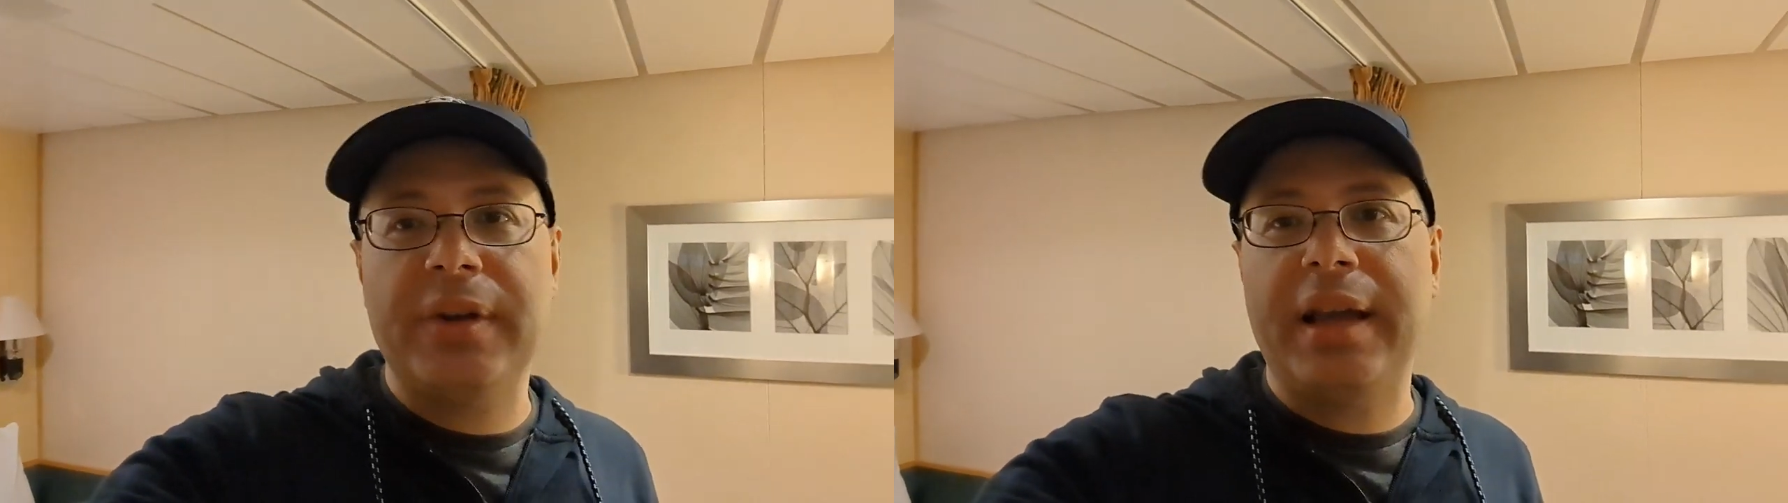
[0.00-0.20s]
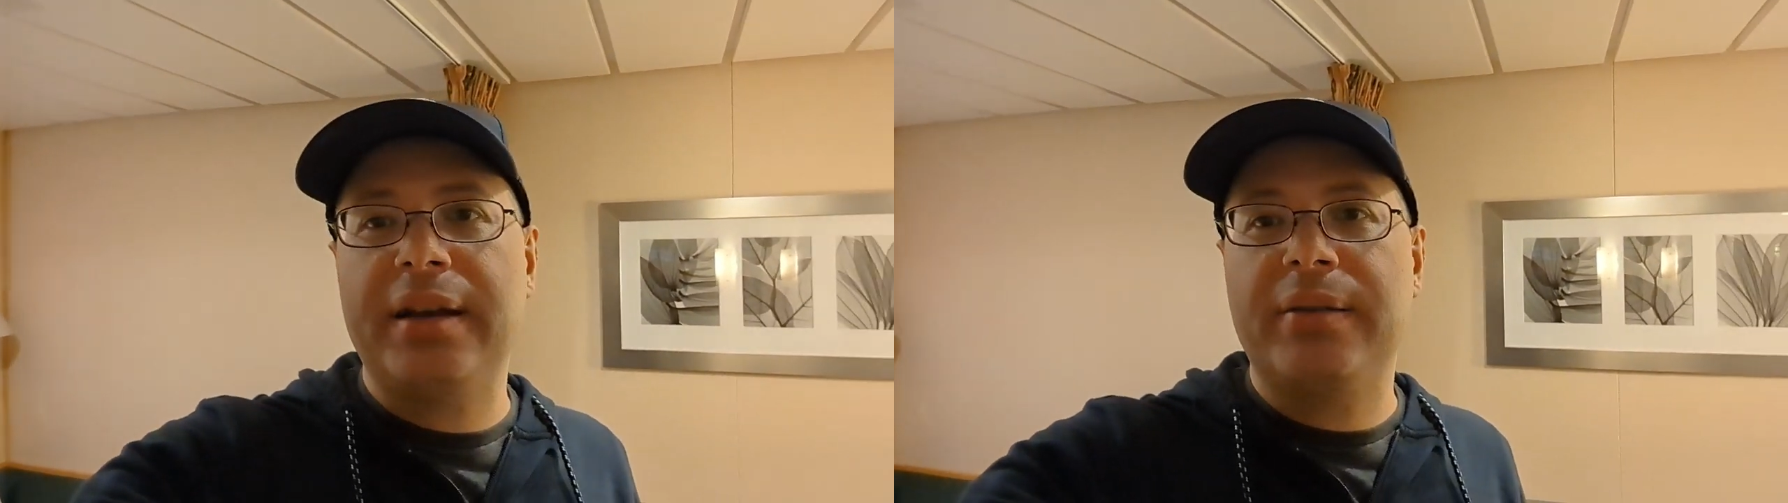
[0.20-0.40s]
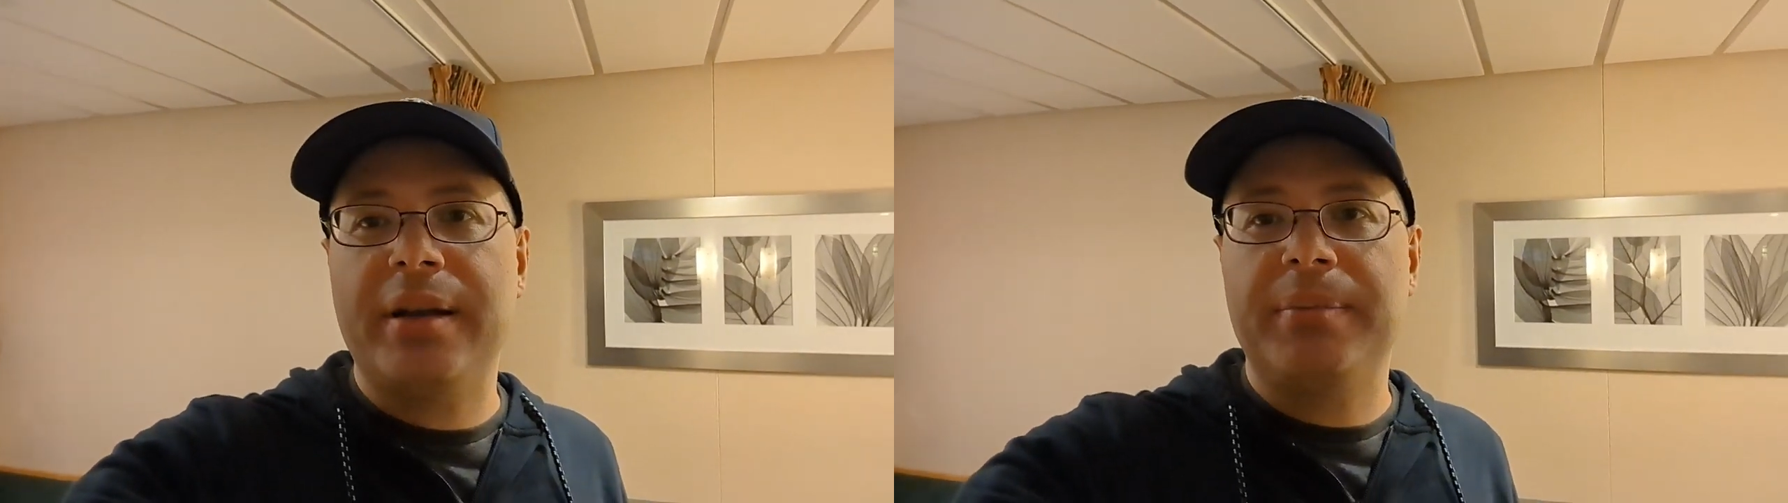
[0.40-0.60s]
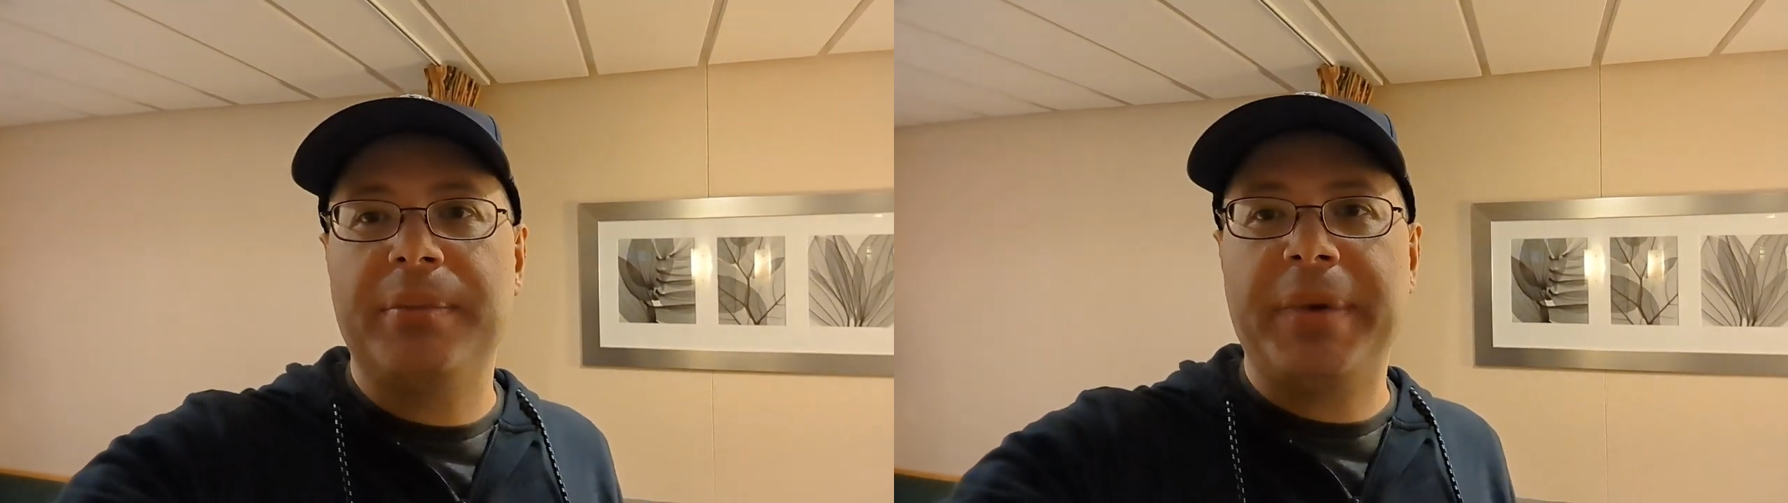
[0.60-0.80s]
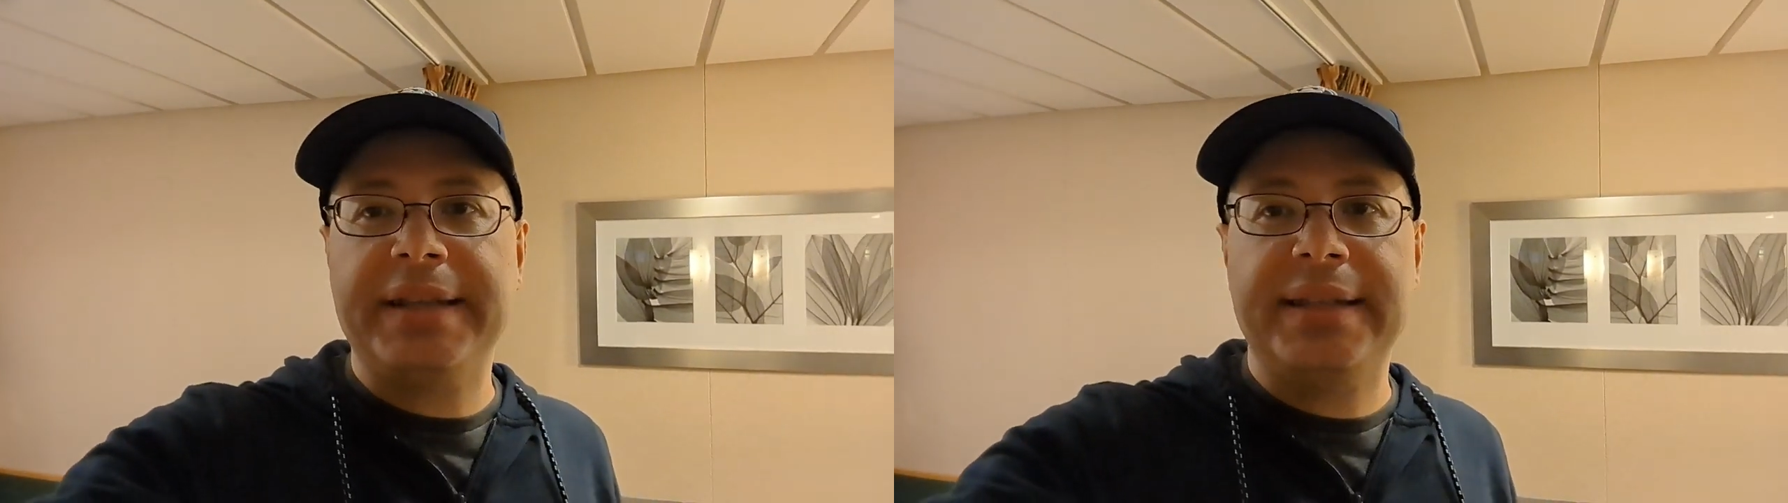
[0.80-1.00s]
had a grab
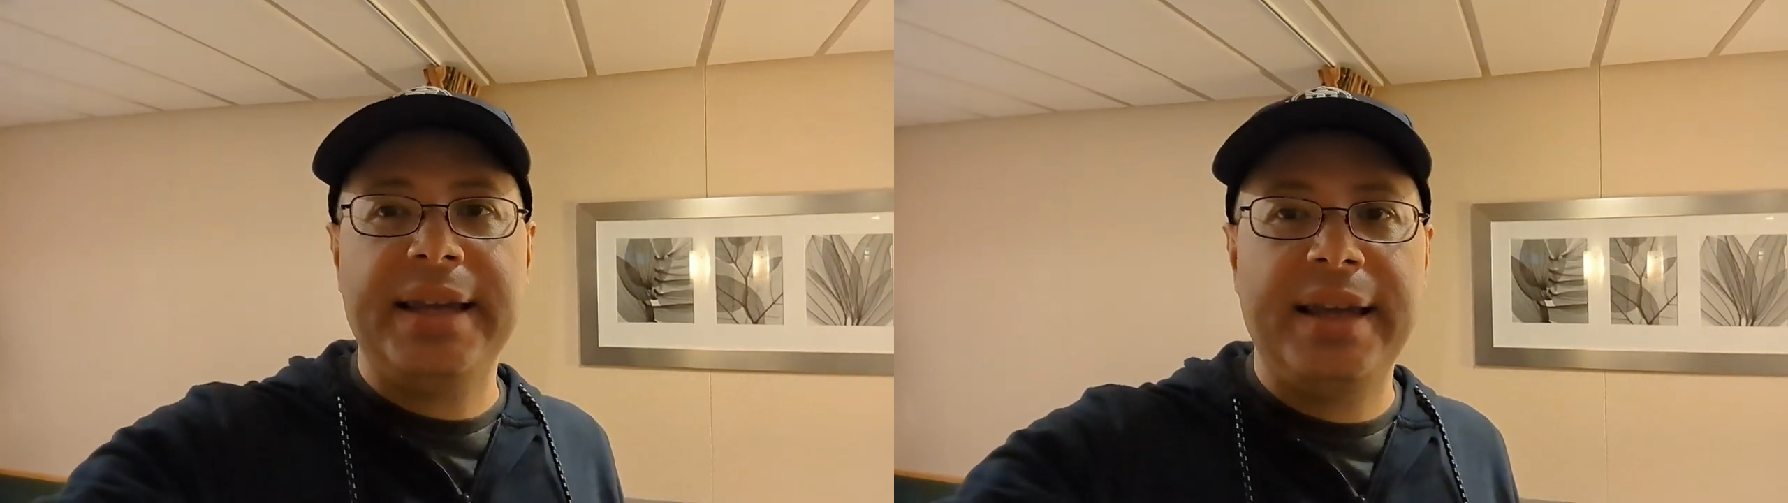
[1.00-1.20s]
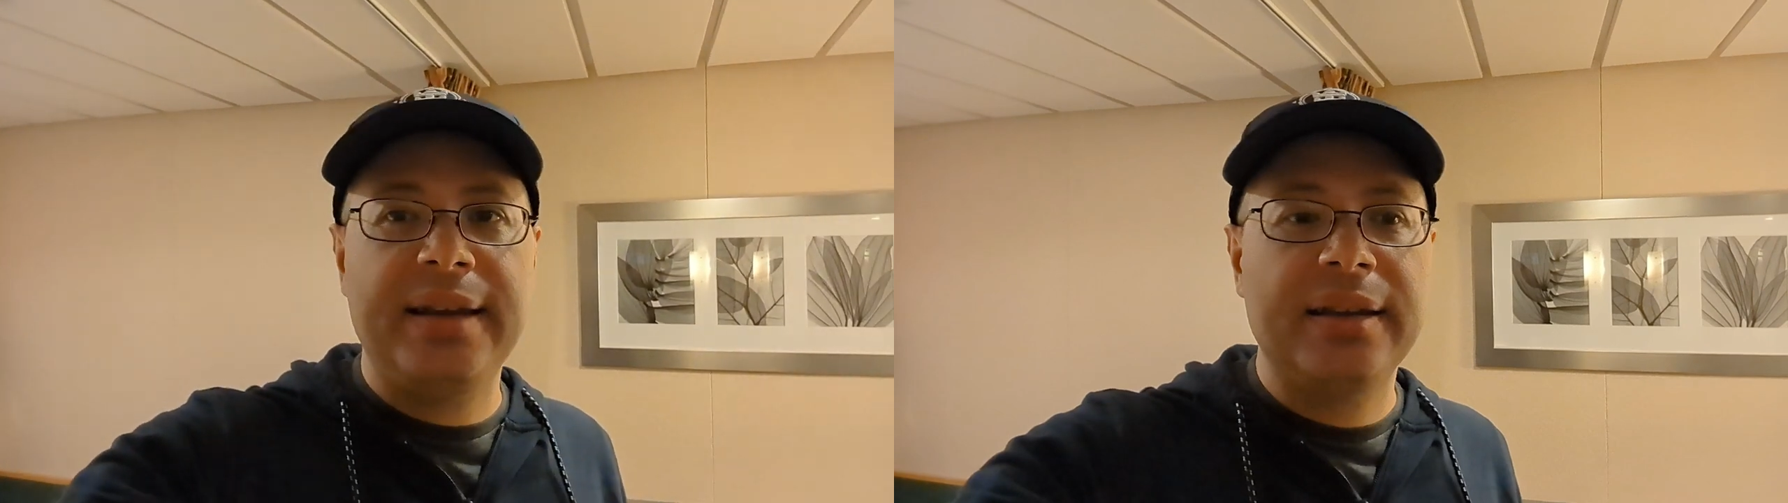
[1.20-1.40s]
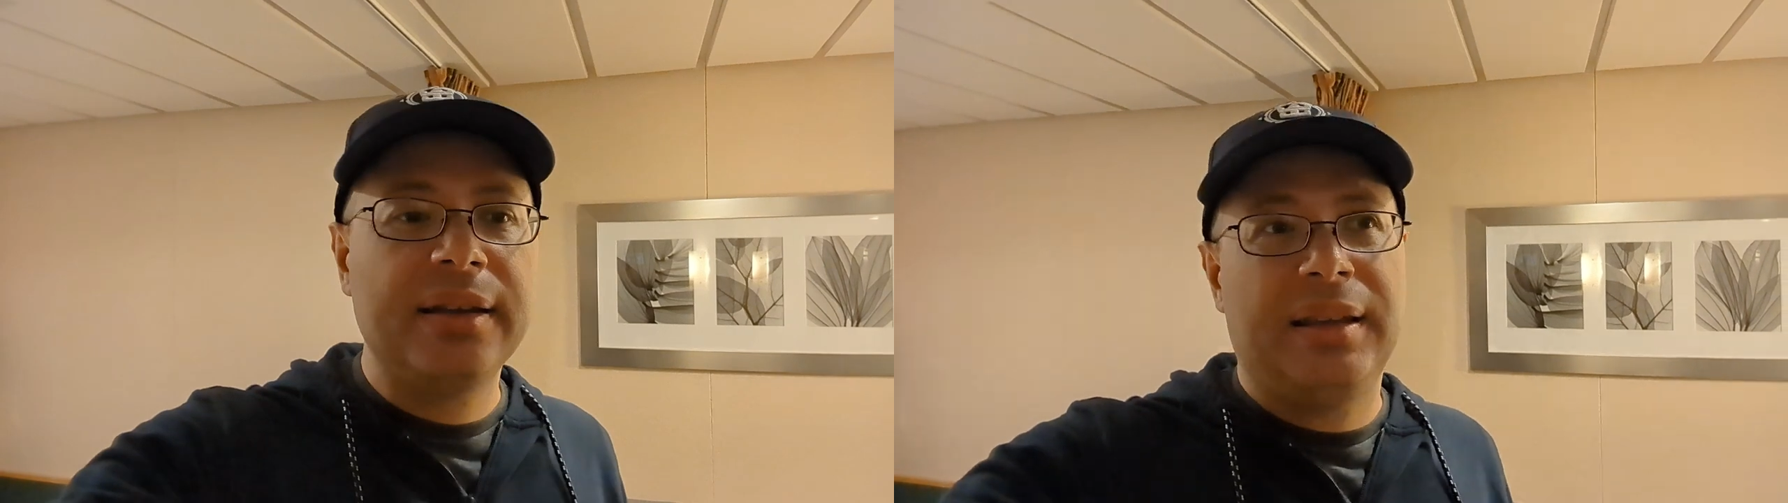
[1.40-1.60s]
bite to eat.